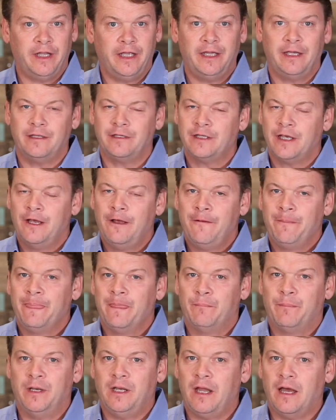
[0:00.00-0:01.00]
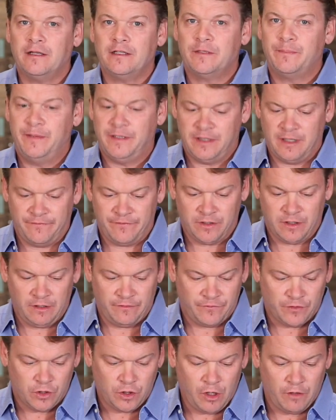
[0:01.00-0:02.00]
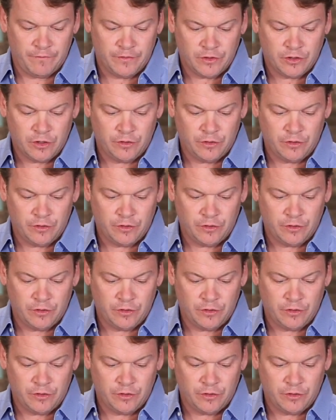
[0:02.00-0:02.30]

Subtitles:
is, but not specifically for COVID.